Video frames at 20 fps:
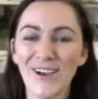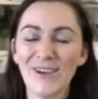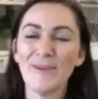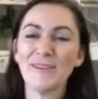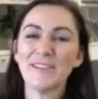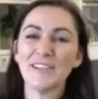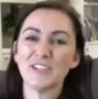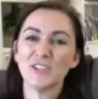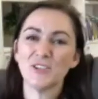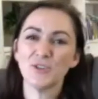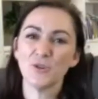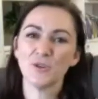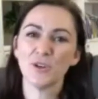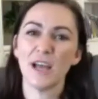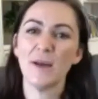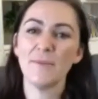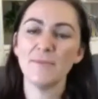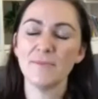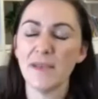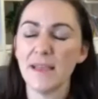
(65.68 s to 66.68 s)
we did talk
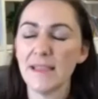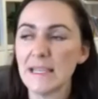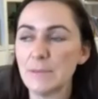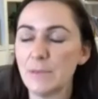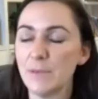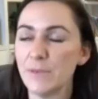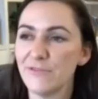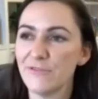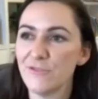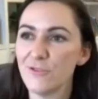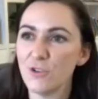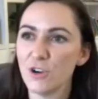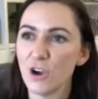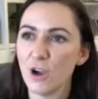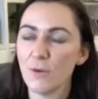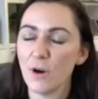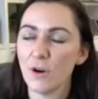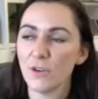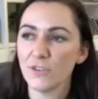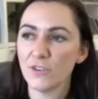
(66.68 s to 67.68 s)
a little bit
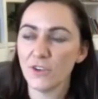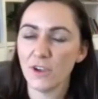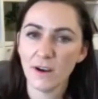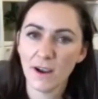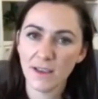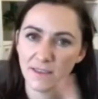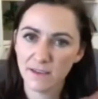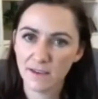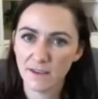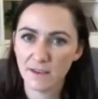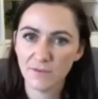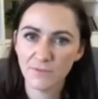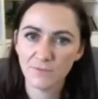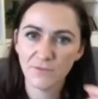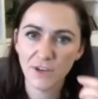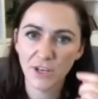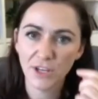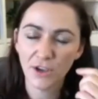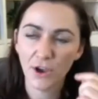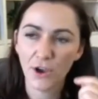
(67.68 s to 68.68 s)
before on our other
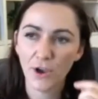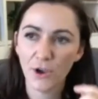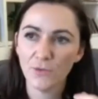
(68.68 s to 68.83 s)
video